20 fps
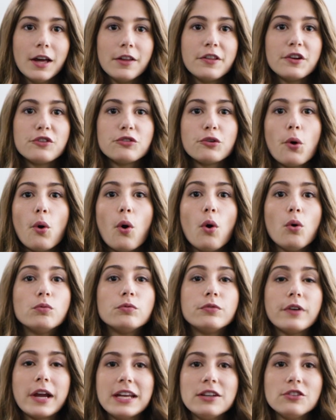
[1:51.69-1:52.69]
There's a whole
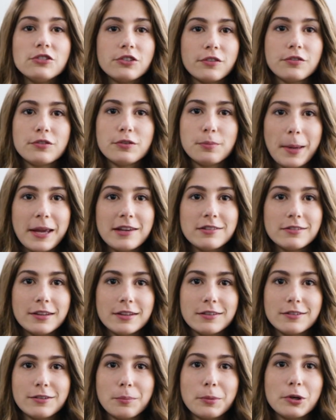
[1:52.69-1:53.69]
range of
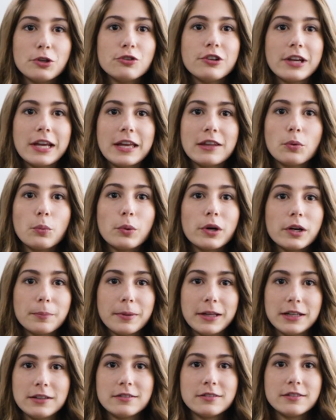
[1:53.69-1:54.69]
spaces emerging in the
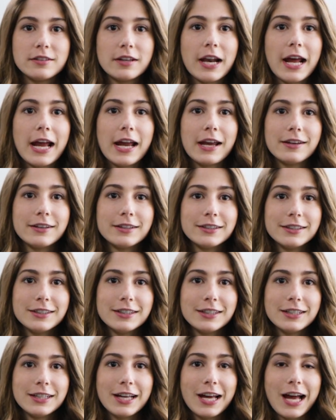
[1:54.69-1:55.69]
workplace today.
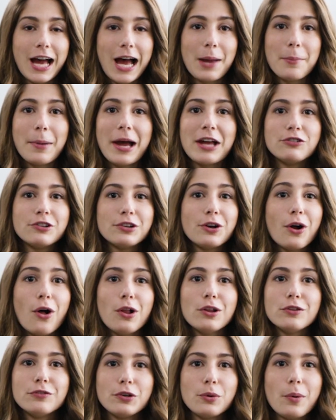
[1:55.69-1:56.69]
I imagine
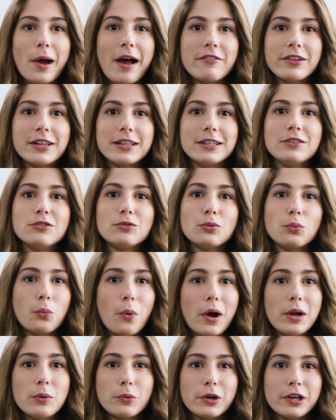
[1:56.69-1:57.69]
all of you have at least
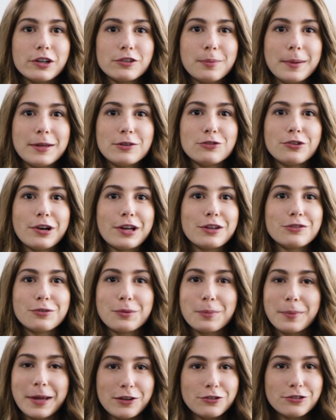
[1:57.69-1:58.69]
one workspace
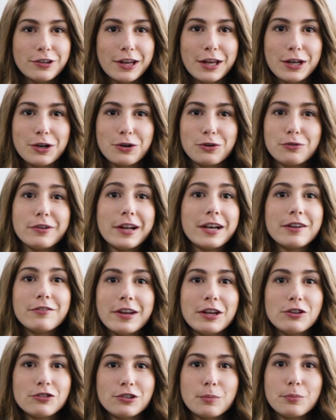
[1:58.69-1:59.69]
transformation or
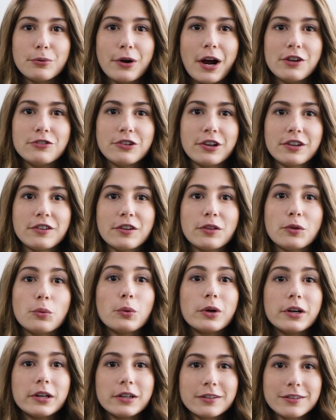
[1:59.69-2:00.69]
renovation project in the
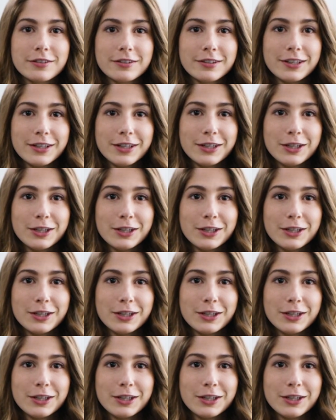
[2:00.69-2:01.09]
works.